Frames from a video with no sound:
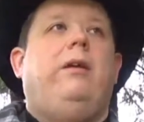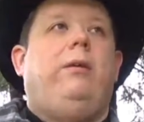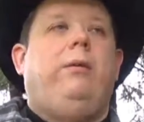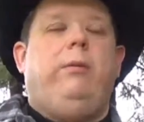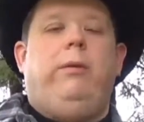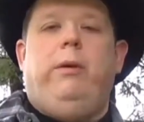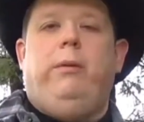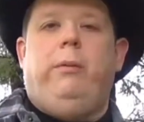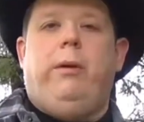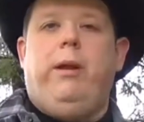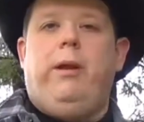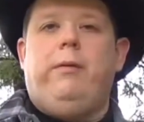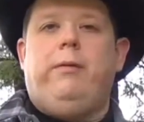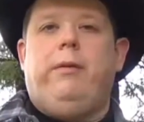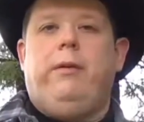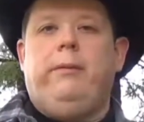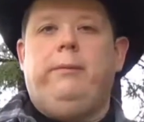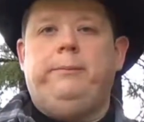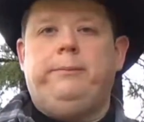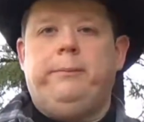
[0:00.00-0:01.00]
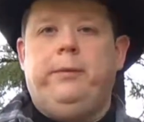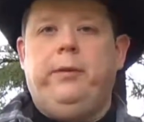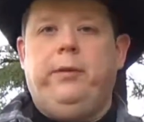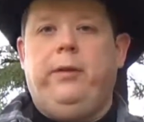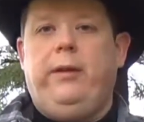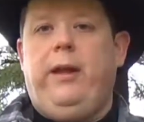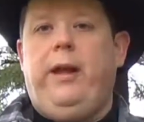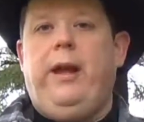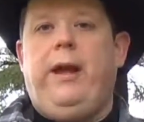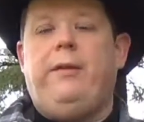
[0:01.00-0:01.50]
well, whatever.
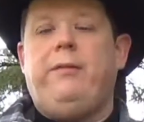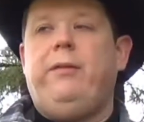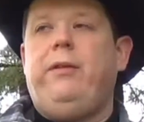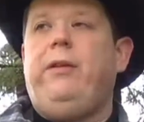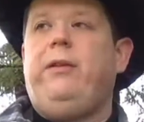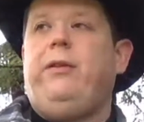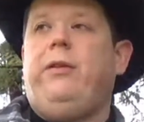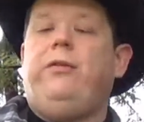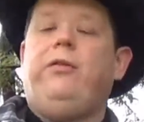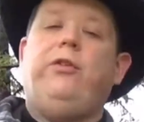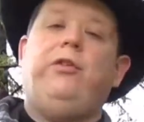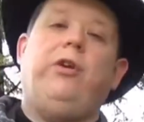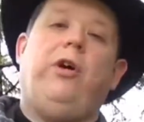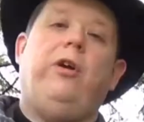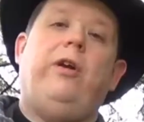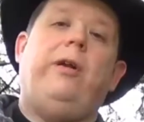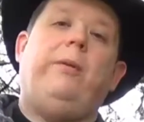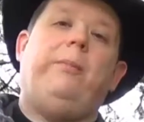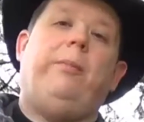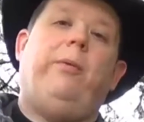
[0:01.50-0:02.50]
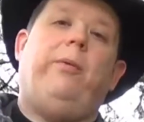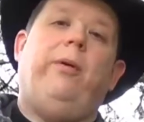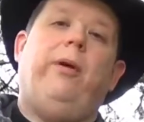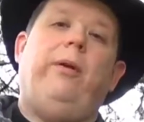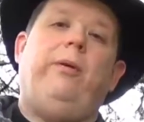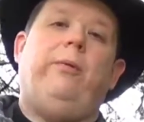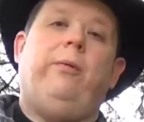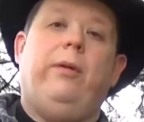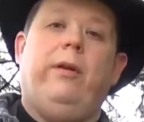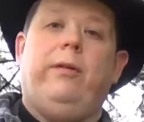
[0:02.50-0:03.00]
So they have at least a starting
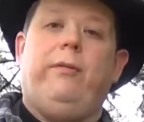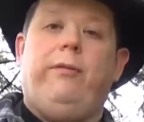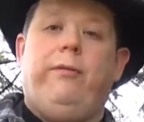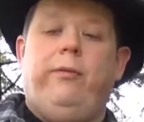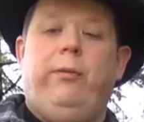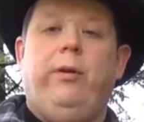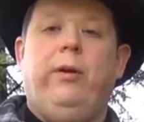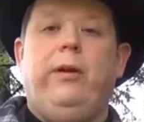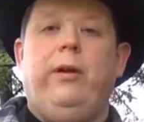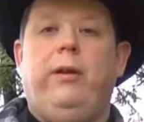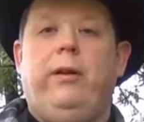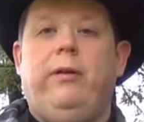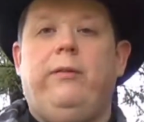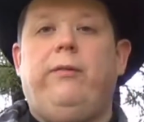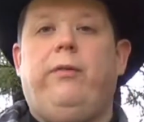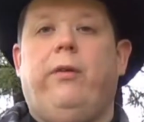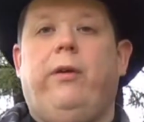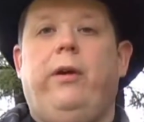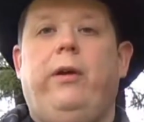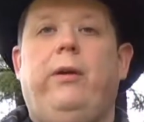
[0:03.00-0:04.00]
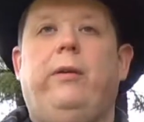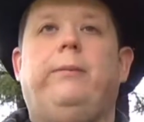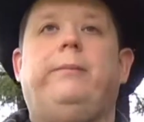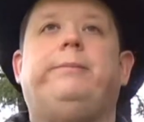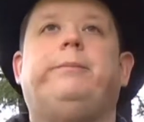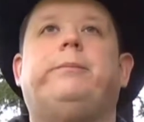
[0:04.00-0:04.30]
point where to look for you.